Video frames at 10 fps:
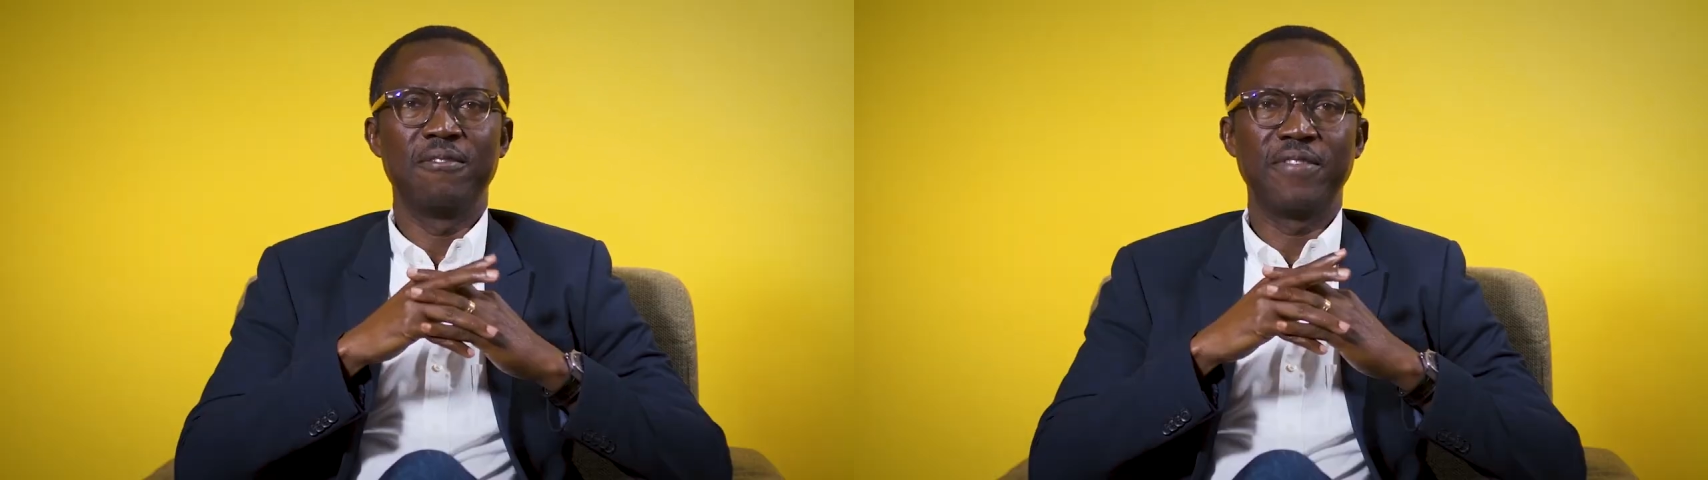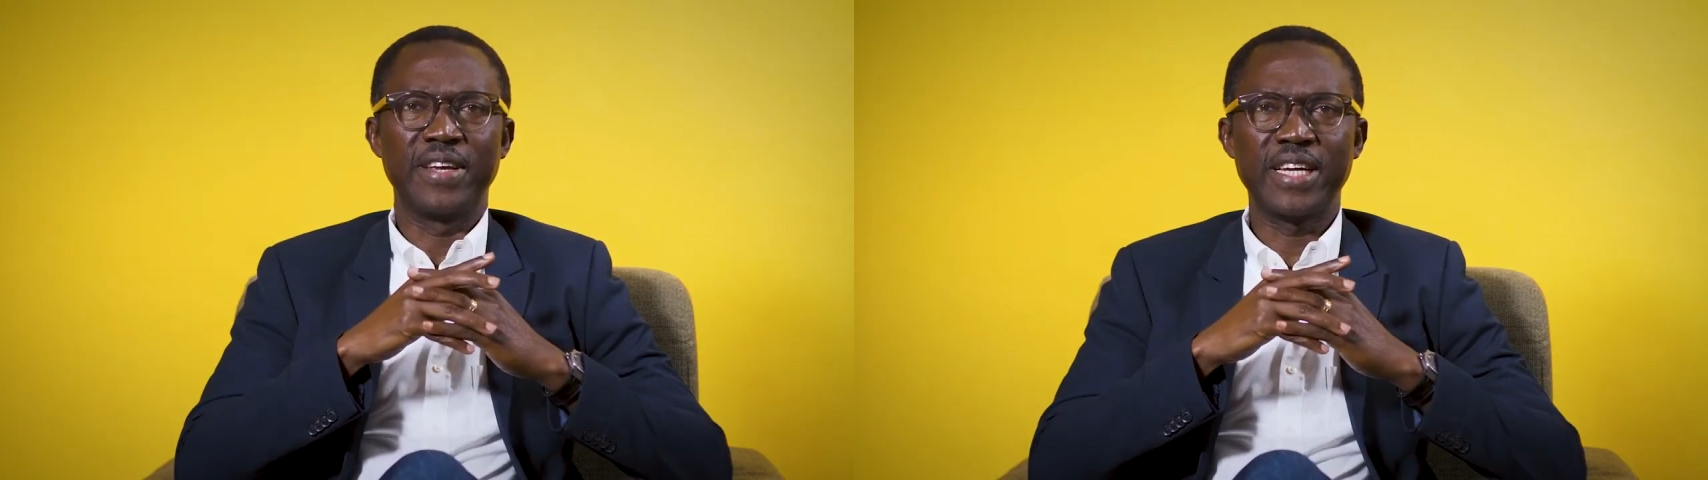
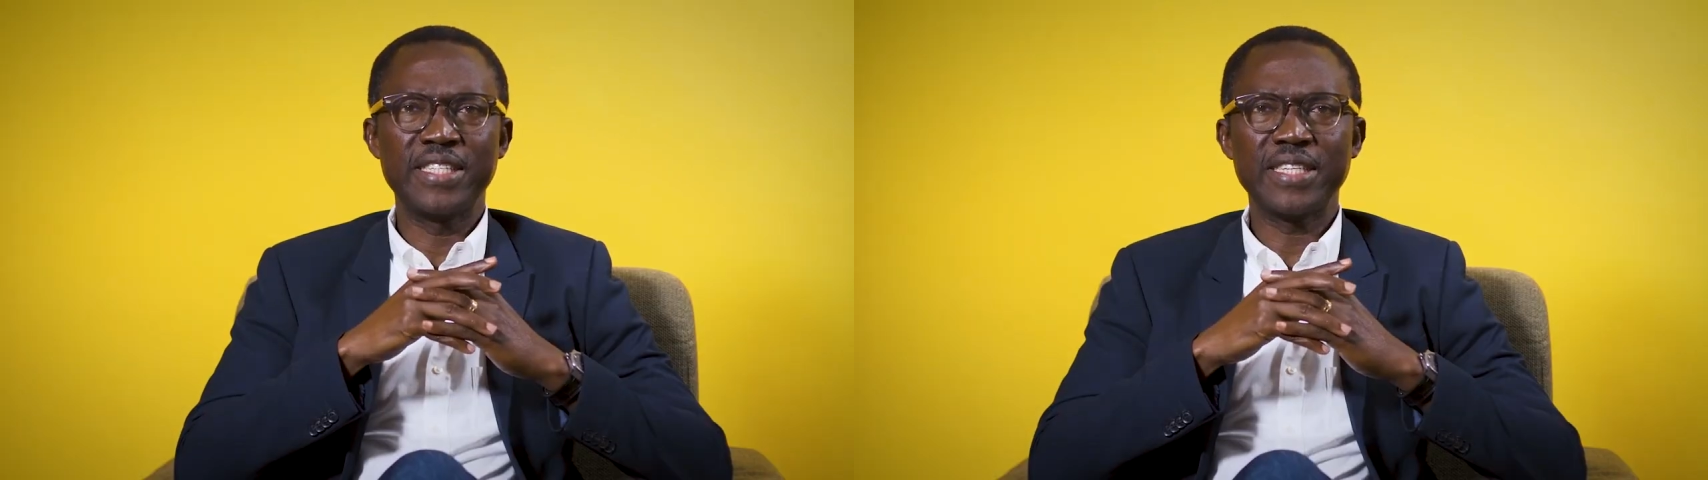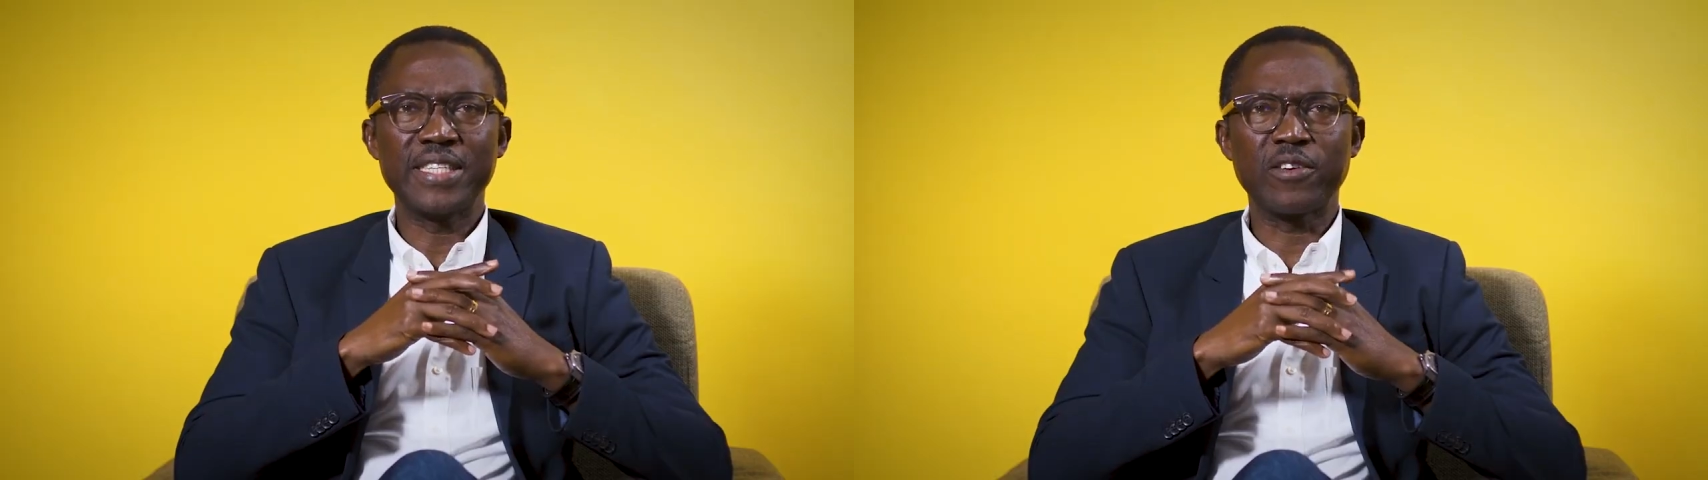
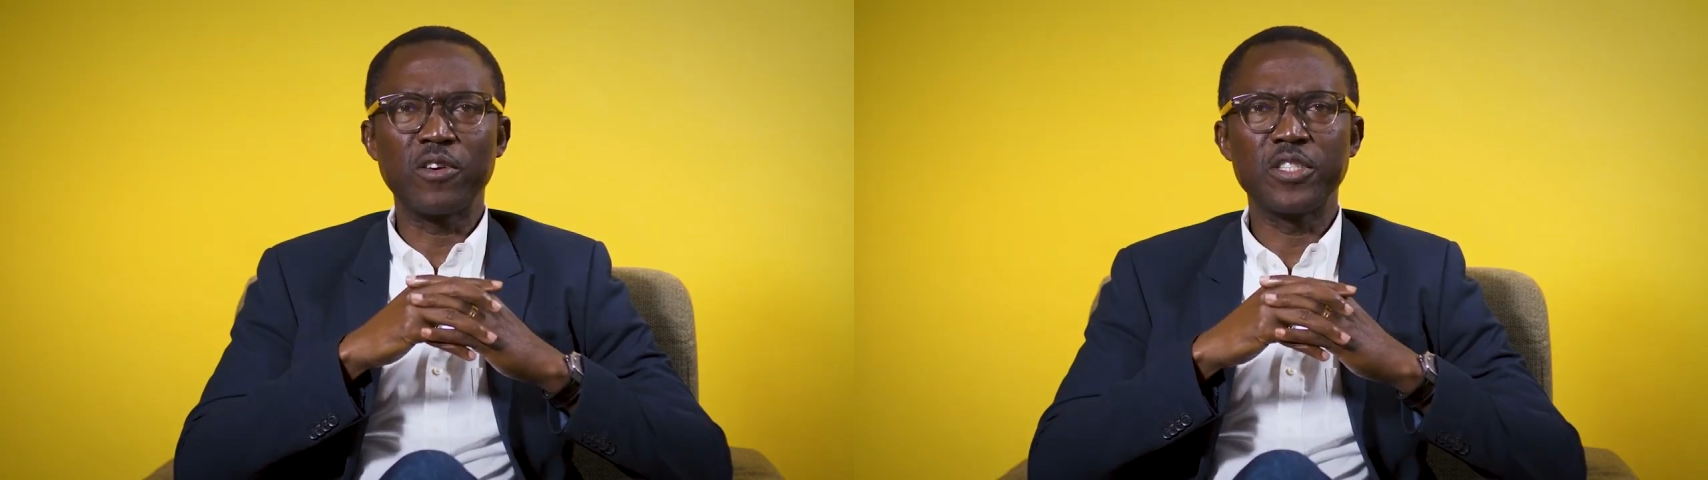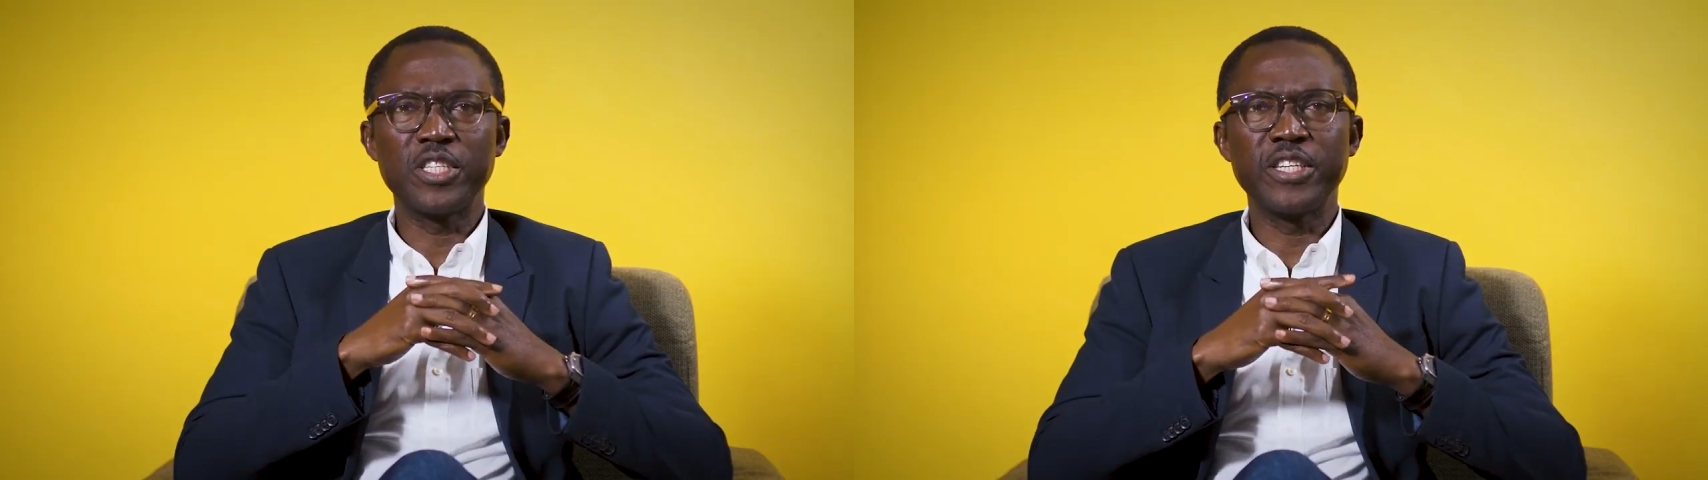Financial
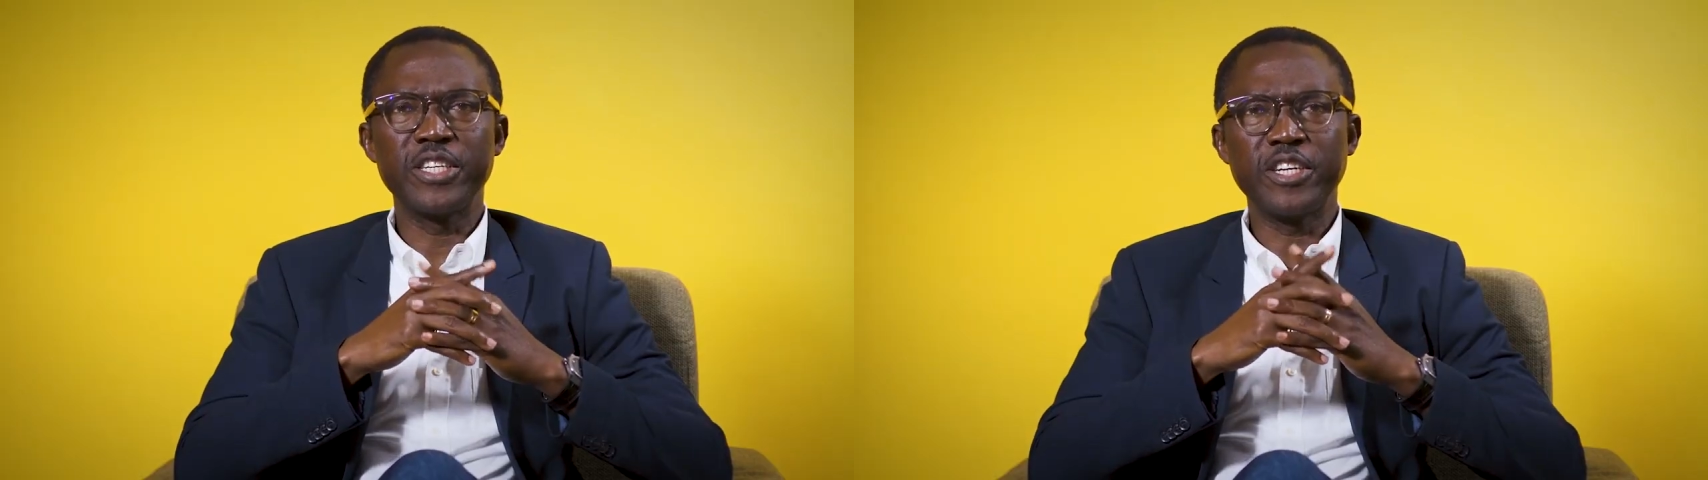technology